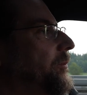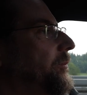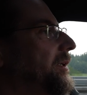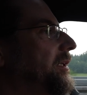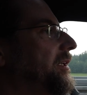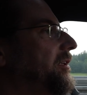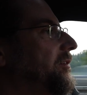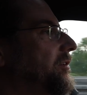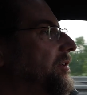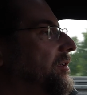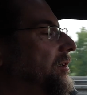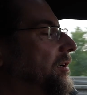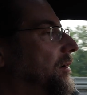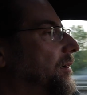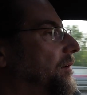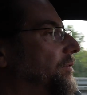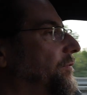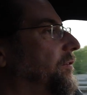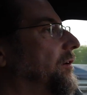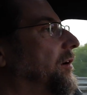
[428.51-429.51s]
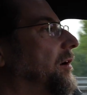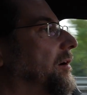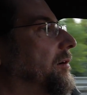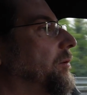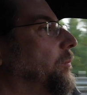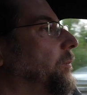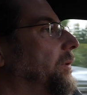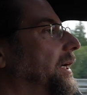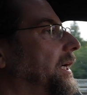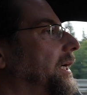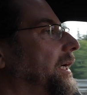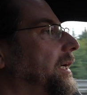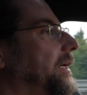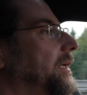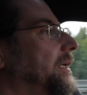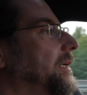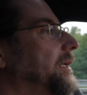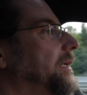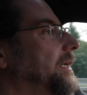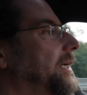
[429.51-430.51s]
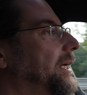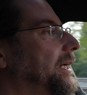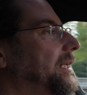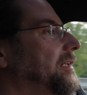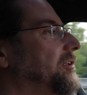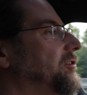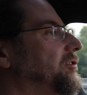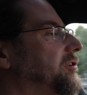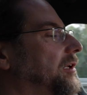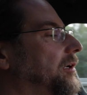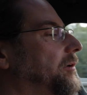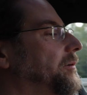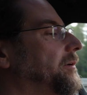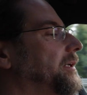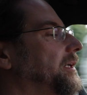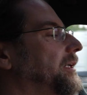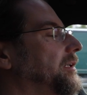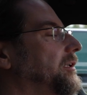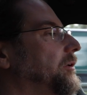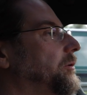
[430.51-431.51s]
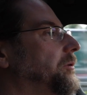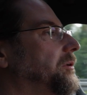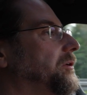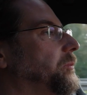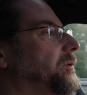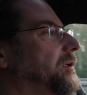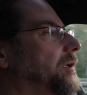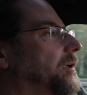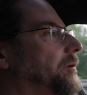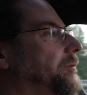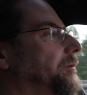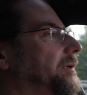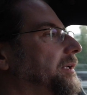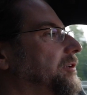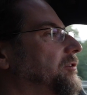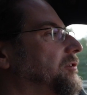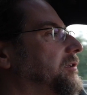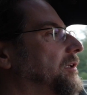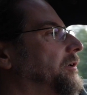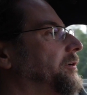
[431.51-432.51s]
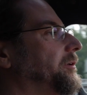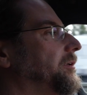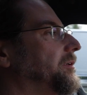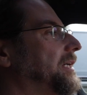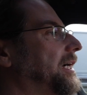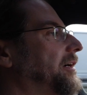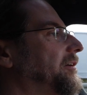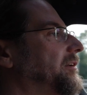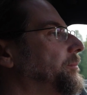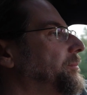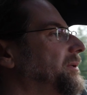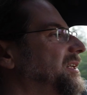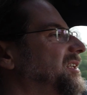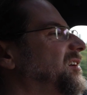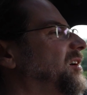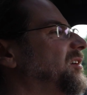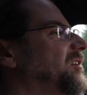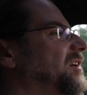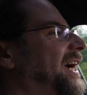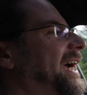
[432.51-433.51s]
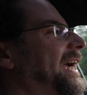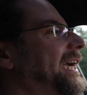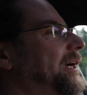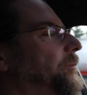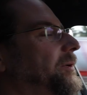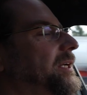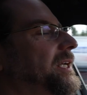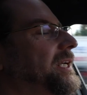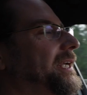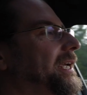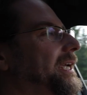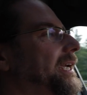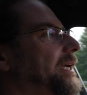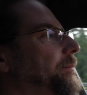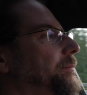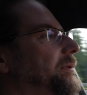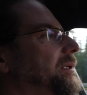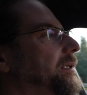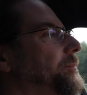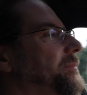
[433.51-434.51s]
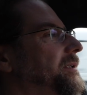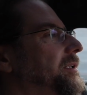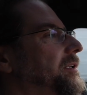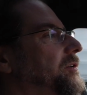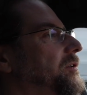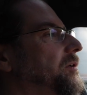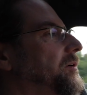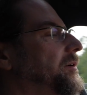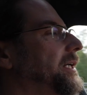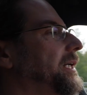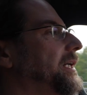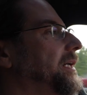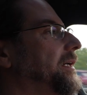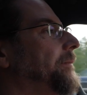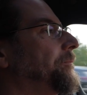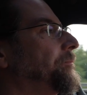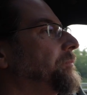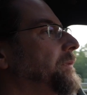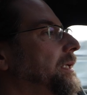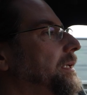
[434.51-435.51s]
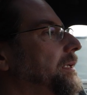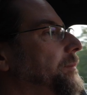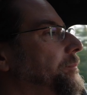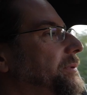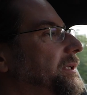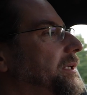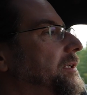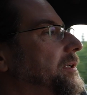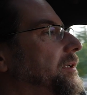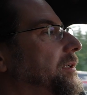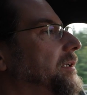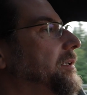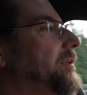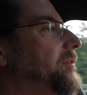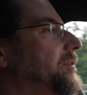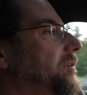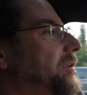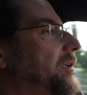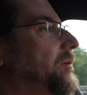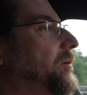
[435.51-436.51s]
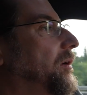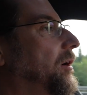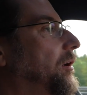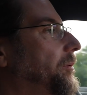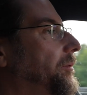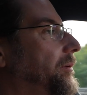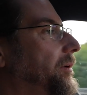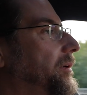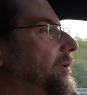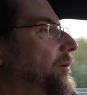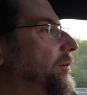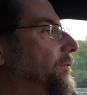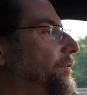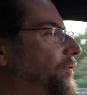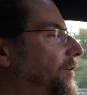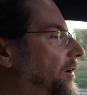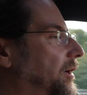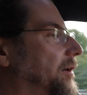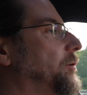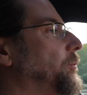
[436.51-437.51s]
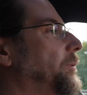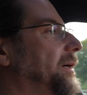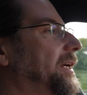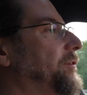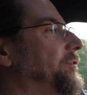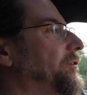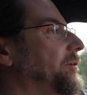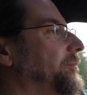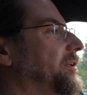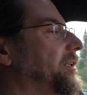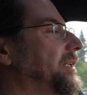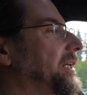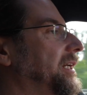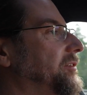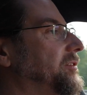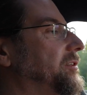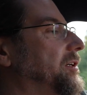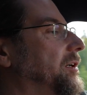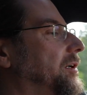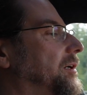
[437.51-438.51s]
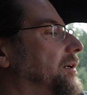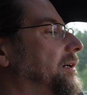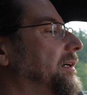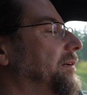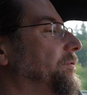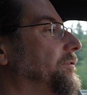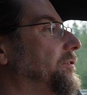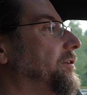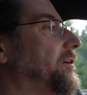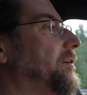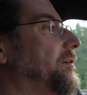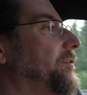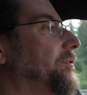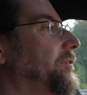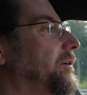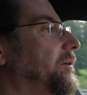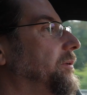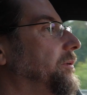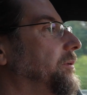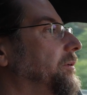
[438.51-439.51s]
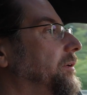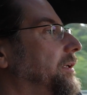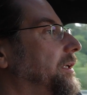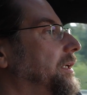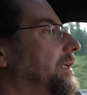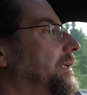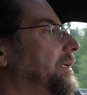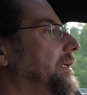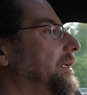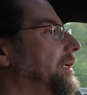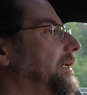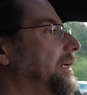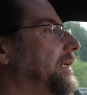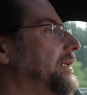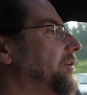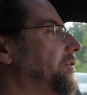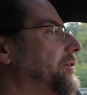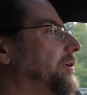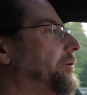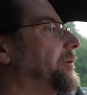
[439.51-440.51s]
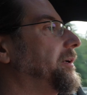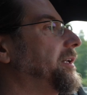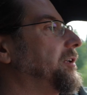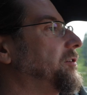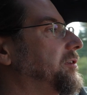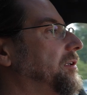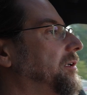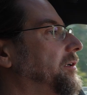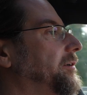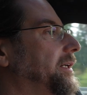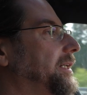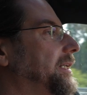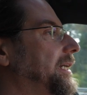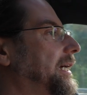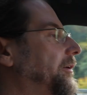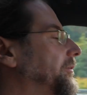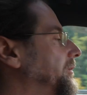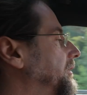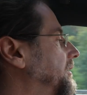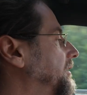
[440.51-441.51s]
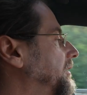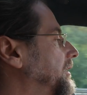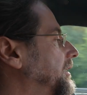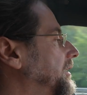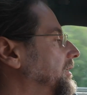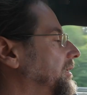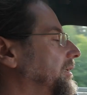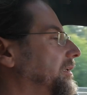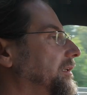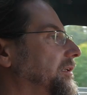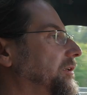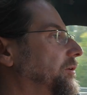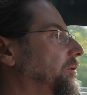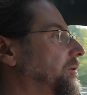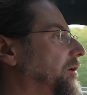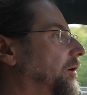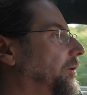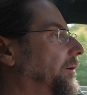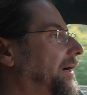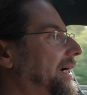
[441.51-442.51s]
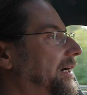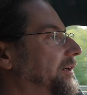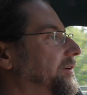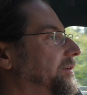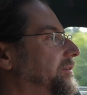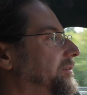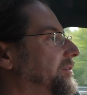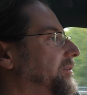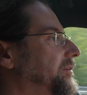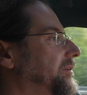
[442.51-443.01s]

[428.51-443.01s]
when there's a car far away and it's slower than you, it will already slow you down a bit. On the highway it can be a bit annoying because you're far away from the next car in front of you and it's already slowing down, and then you go out